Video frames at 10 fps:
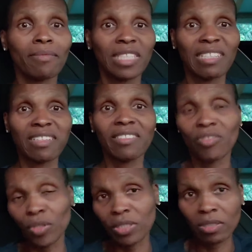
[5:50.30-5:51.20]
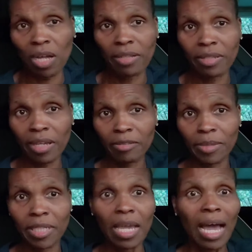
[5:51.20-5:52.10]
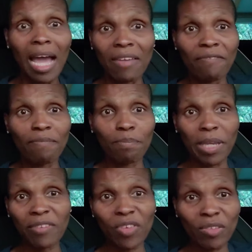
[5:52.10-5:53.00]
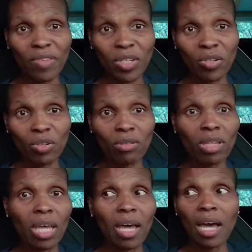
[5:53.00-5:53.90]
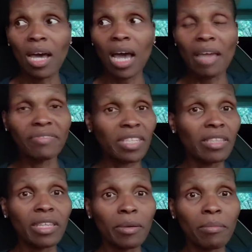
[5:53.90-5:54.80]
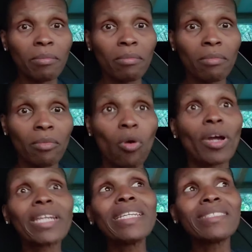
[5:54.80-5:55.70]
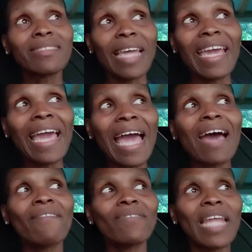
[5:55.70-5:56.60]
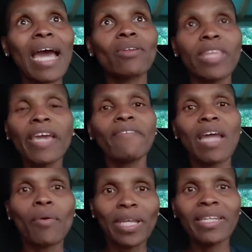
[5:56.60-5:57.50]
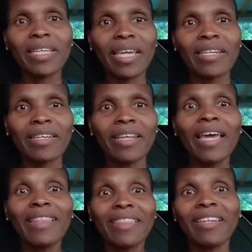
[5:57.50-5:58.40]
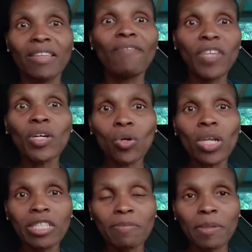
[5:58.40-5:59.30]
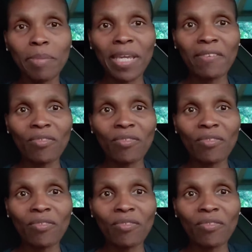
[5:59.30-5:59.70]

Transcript: Tesla is going to contact me. I've paid for the vehicle. I've sent them, or at least they have now indicated that the vehicle has been paid